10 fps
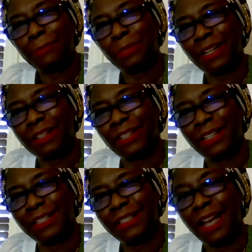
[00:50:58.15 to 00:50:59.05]
stage
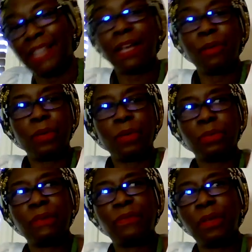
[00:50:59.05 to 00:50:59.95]
productions, as I was
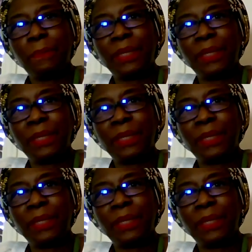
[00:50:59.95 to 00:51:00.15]
with film.